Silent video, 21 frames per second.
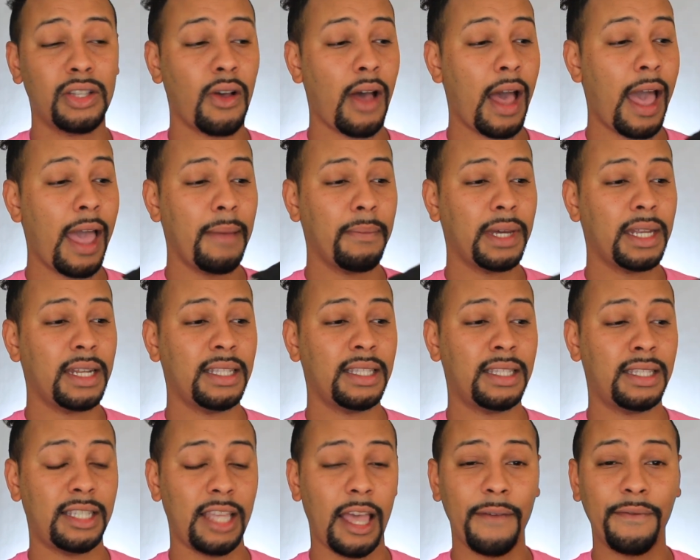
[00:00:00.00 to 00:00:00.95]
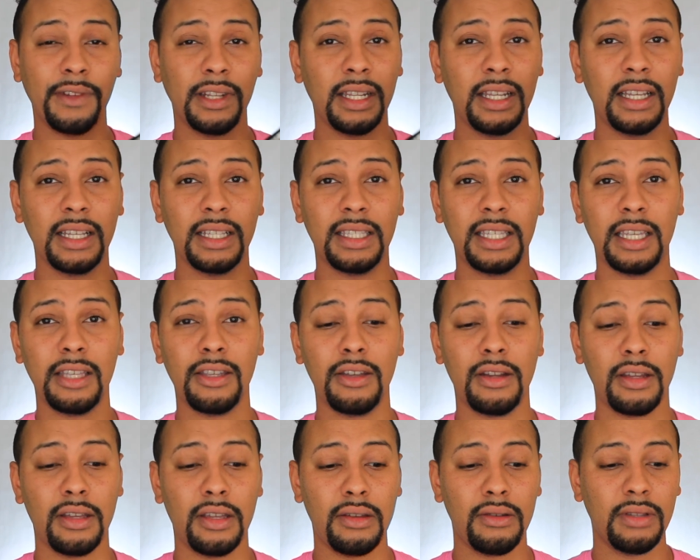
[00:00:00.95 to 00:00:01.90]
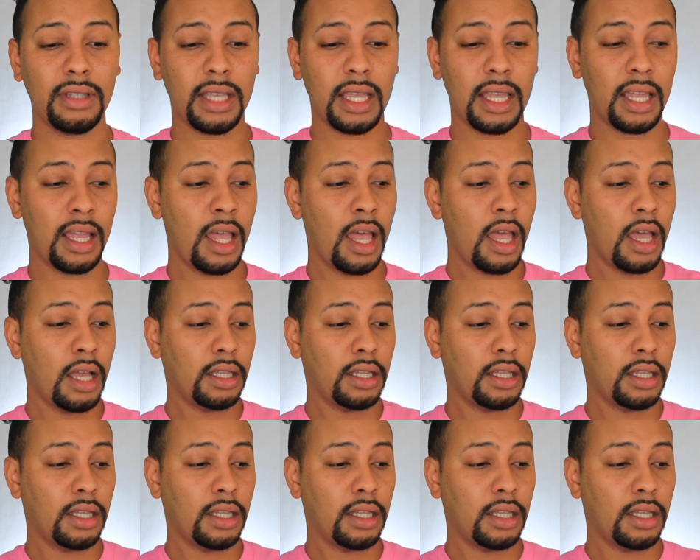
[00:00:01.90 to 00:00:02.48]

so I'm gonna definitely continue to use it.